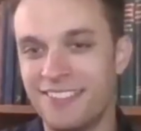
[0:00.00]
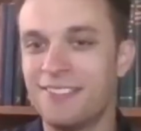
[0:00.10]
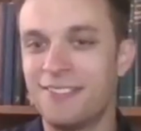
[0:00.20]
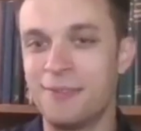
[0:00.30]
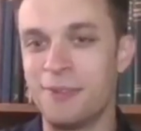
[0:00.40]

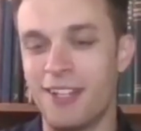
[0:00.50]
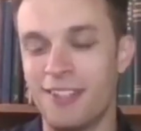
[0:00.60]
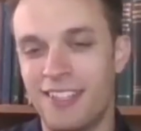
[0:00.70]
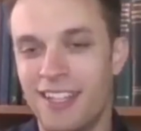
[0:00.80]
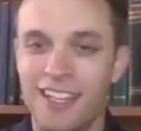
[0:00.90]
well,
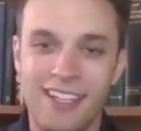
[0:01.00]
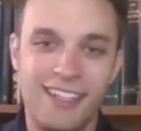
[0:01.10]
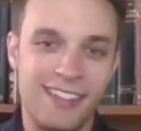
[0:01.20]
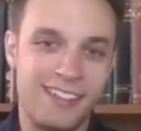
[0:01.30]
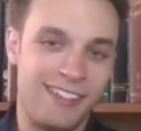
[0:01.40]

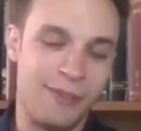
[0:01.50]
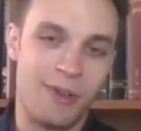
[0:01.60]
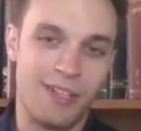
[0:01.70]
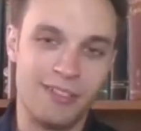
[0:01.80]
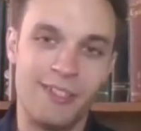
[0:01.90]
you
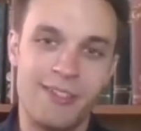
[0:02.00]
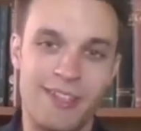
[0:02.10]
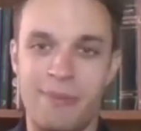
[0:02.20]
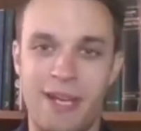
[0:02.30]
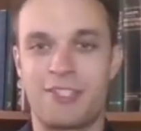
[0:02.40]
all know that
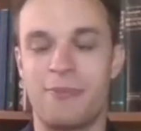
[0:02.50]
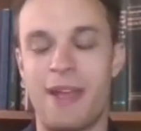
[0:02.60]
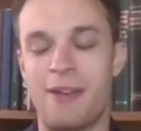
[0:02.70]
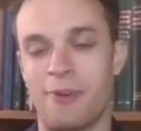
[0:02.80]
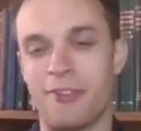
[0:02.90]
Pastor
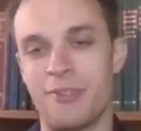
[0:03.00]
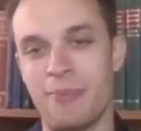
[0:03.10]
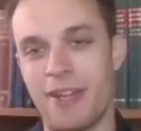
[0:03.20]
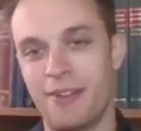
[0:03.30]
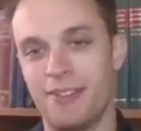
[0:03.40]
Matt wears it
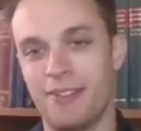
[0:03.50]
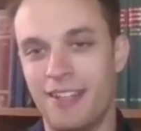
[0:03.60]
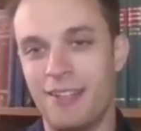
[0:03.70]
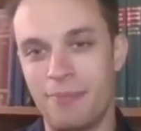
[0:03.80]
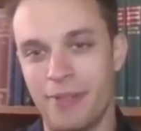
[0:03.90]
better,
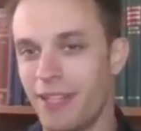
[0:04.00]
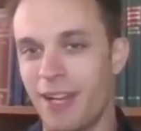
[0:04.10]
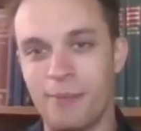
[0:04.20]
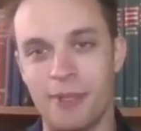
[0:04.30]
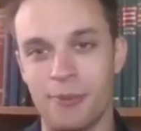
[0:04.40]
but I'm
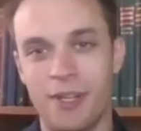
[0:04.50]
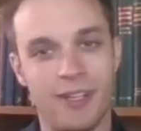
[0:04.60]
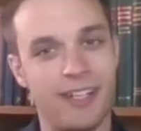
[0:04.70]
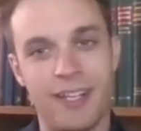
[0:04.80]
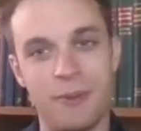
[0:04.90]
going to wear it
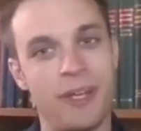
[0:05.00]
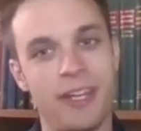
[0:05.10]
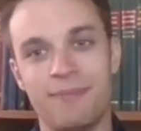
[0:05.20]
anyway.